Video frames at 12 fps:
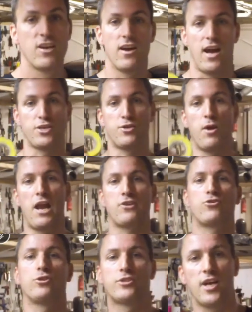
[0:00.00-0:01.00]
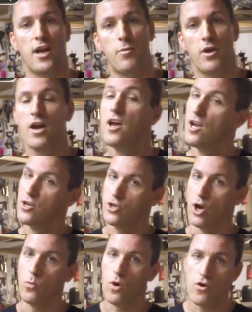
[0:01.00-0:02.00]
and some electrical tape.
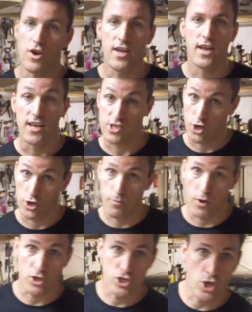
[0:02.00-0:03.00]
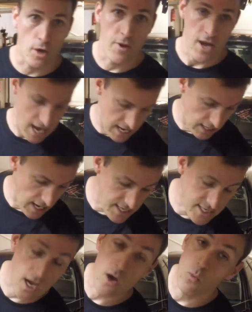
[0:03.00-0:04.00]
Don't worry, it's not a bodge job, and
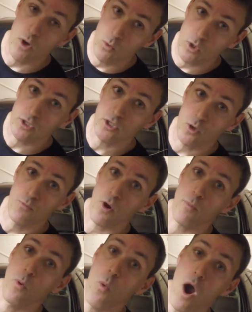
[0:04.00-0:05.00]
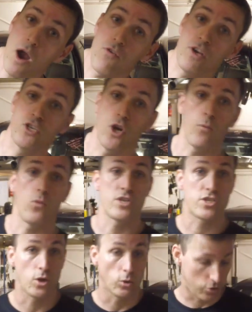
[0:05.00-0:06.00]
later we will do a proper wiring job with
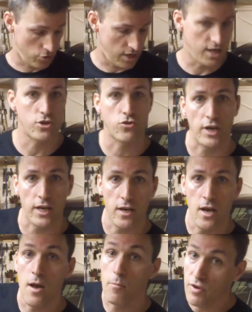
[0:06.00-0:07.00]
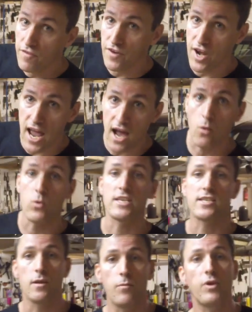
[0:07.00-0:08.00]
solder and heat shrink. But for now, we
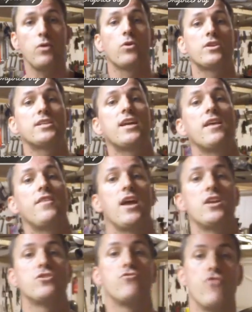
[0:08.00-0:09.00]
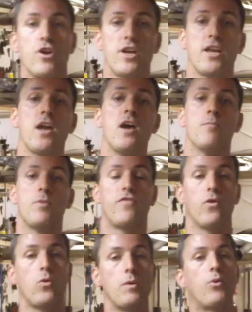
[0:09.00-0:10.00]
simply want to get the engine running
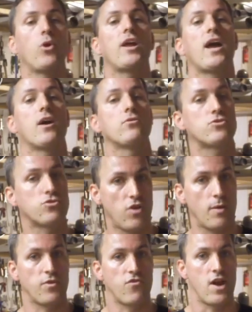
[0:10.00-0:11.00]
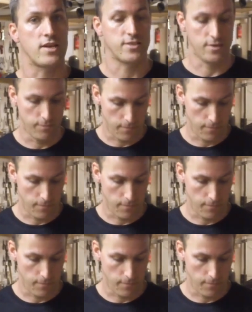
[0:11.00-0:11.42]
before we pull it out and scrap the rest.